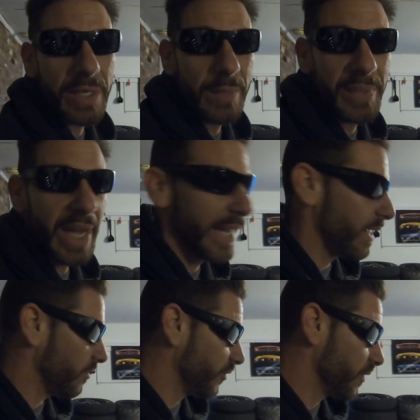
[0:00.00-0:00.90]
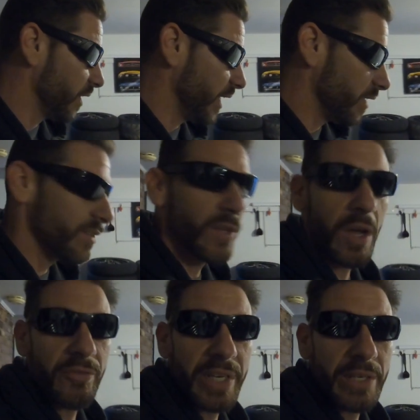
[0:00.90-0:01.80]
Keep an eye out for the
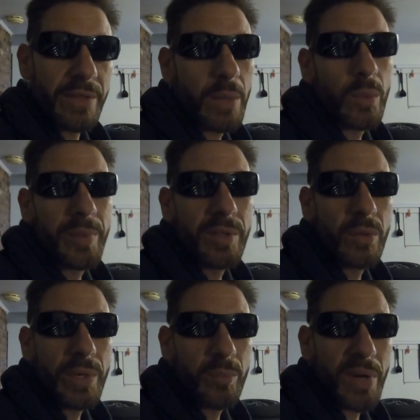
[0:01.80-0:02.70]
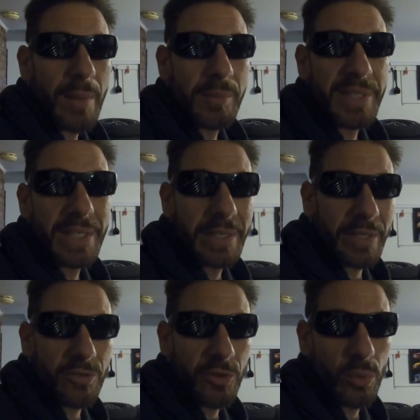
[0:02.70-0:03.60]
install video that we'll be doing probably in the
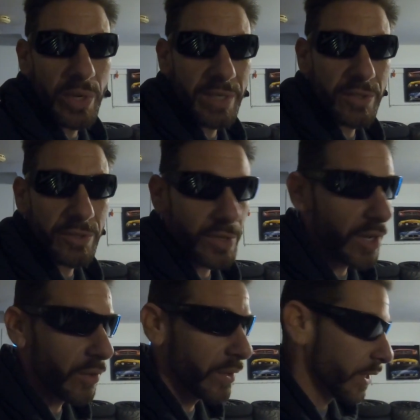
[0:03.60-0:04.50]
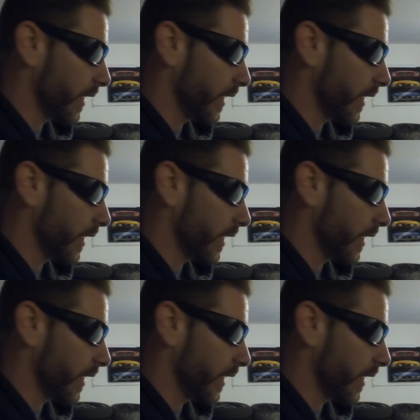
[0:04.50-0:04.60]
next few weeks or so.